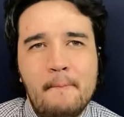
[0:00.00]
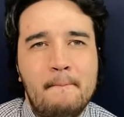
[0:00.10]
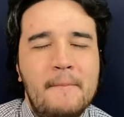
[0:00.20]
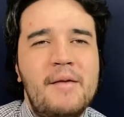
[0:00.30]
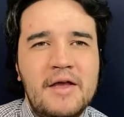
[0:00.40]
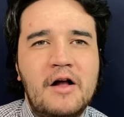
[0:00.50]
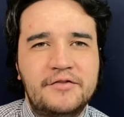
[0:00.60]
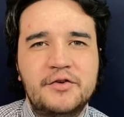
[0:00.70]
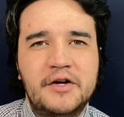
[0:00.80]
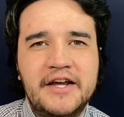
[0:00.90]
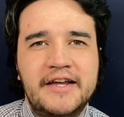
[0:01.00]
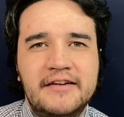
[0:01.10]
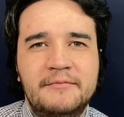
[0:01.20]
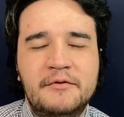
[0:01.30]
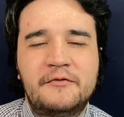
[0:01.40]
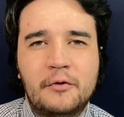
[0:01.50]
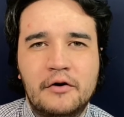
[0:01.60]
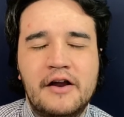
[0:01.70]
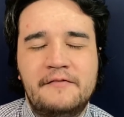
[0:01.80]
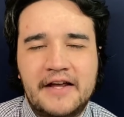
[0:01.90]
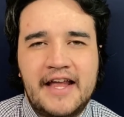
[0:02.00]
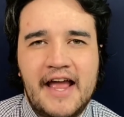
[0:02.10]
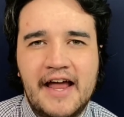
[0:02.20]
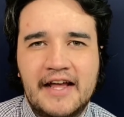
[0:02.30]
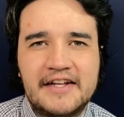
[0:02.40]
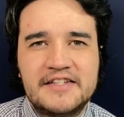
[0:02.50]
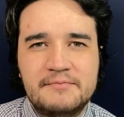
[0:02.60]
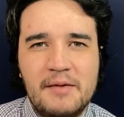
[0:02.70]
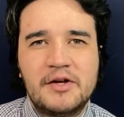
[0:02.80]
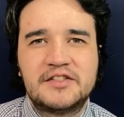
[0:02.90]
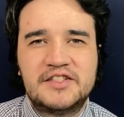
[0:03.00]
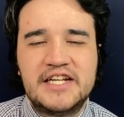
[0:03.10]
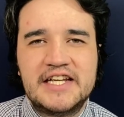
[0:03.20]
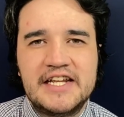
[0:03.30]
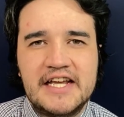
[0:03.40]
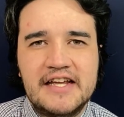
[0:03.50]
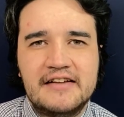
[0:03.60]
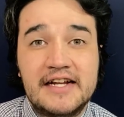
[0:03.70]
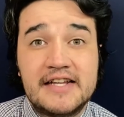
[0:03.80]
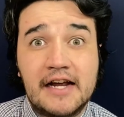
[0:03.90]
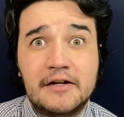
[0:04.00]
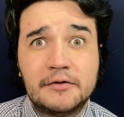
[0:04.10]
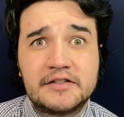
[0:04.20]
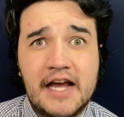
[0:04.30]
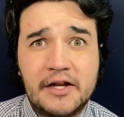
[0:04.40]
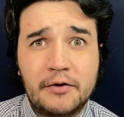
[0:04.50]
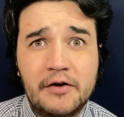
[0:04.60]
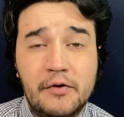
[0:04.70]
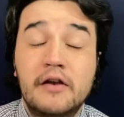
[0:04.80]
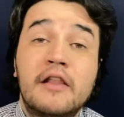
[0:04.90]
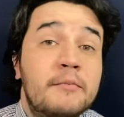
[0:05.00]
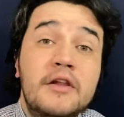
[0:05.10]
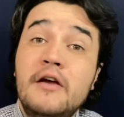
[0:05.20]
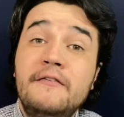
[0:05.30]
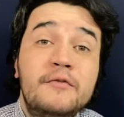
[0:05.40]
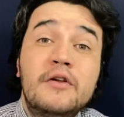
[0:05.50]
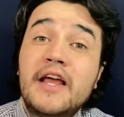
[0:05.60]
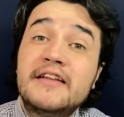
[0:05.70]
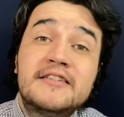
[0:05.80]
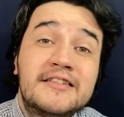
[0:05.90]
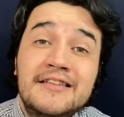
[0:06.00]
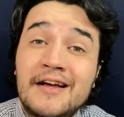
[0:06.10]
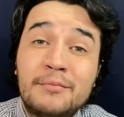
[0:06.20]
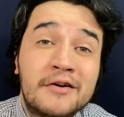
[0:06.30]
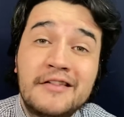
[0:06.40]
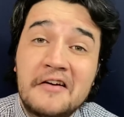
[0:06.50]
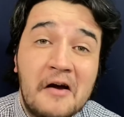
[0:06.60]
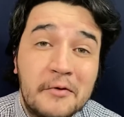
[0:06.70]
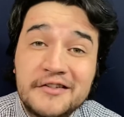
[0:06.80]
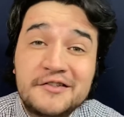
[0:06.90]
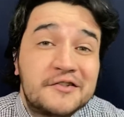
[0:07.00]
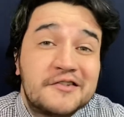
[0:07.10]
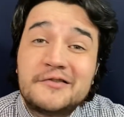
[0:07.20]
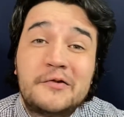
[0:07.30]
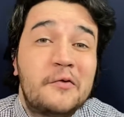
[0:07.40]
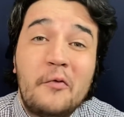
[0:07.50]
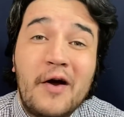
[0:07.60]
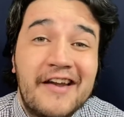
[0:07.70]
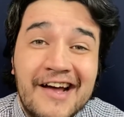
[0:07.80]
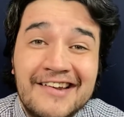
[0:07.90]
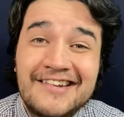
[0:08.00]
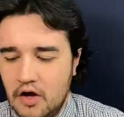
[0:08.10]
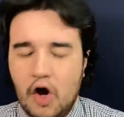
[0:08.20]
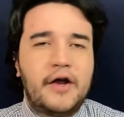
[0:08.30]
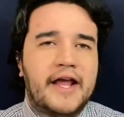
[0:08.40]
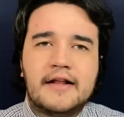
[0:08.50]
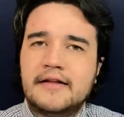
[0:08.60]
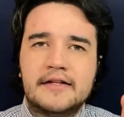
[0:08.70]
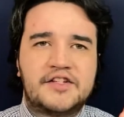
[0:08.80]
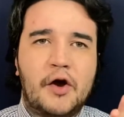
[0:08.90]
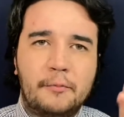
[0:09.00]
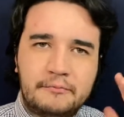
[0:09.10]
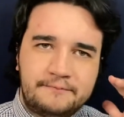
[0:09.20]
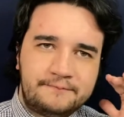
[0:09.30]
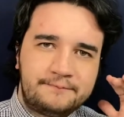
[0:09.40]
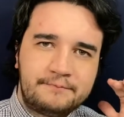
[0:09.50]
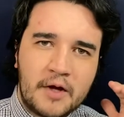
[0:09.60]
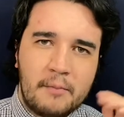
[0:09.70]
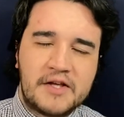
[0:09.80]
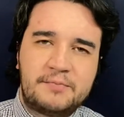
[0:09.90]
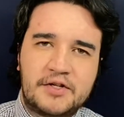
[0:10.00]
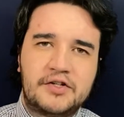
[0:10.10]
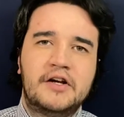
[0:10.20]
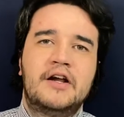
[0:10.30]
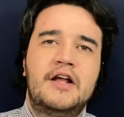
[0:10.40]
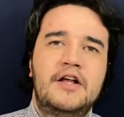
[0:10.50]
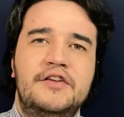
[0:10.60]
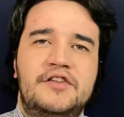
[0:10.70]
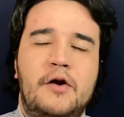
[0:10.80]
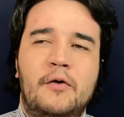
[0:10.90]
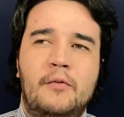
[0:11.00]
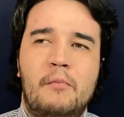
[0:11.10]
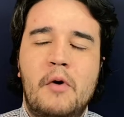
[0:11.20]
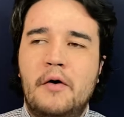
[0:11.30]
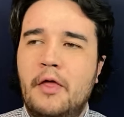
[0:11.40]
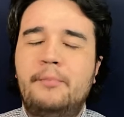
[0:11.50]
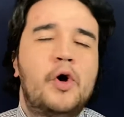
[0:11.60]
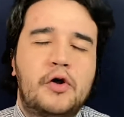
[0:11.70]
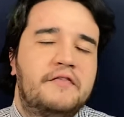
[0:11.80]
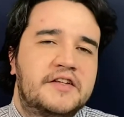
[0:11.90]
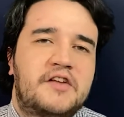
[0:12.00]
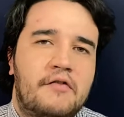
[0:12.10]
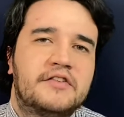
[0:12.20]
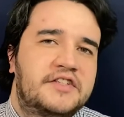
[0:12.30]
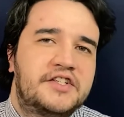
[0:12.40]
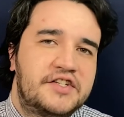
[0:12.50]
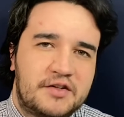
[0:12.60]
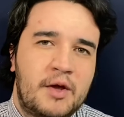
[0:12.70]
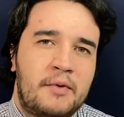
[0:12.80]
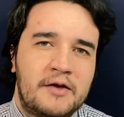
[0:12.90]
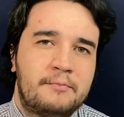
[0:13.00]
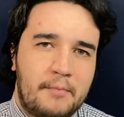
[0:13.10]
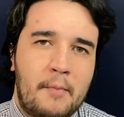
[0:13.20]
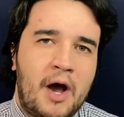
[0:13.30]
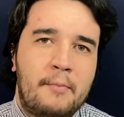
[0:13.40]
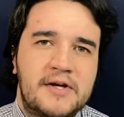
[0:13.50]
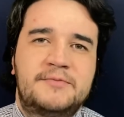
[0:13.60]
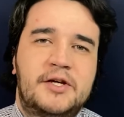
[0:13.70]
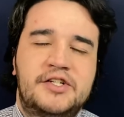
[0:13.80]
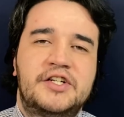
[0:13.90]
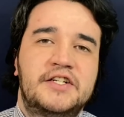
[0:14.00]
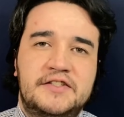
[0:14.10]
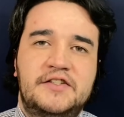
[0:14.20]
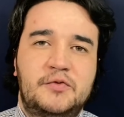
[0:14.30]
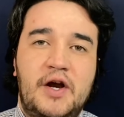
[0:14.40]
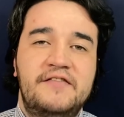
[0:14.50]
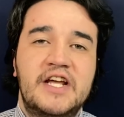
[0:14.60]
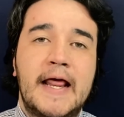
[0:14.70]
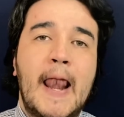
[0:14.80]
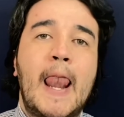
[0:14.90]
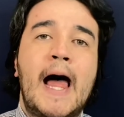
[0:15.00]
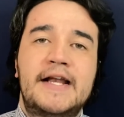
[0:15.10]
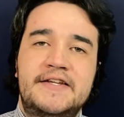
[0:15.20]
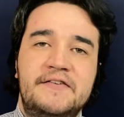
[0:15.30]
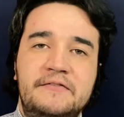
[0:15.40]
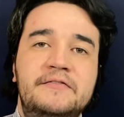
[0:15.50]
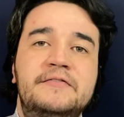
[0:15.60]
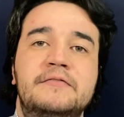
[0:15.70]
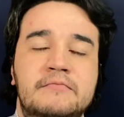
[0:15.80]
Maybe I'll do if I can maybe I'll sneak in a technicals category one. Let me know if you would like to see that. Put it in the comments. Just why not? Okay, let's go. Best Picture. So the bulk of this conversation is gonna be about Best Picture because this is where I've done a lot of